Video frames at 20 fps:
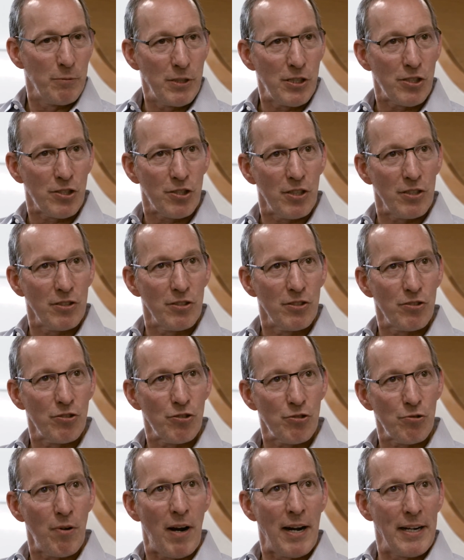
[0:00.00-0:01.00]
And that we
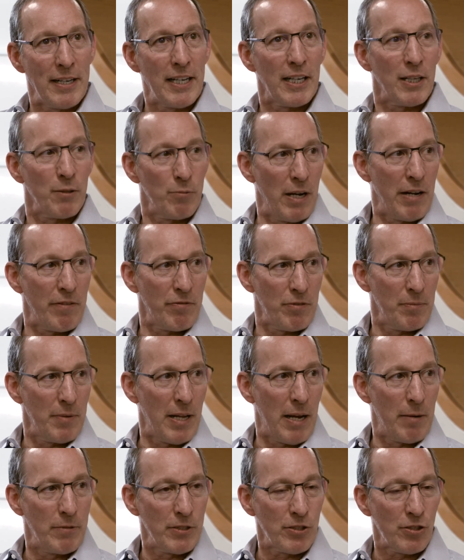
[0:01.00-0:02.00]
shouldn't try to get away
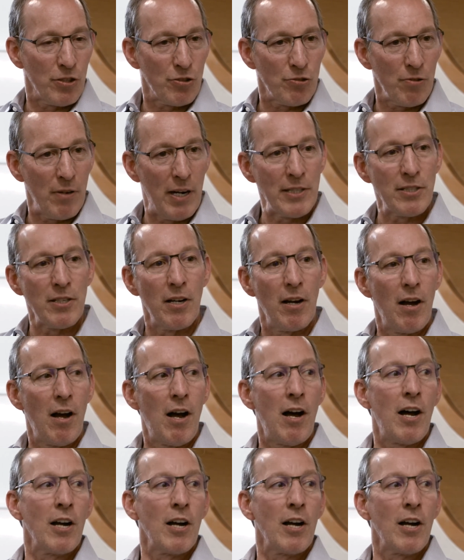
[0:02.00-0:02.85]
from that. We should try to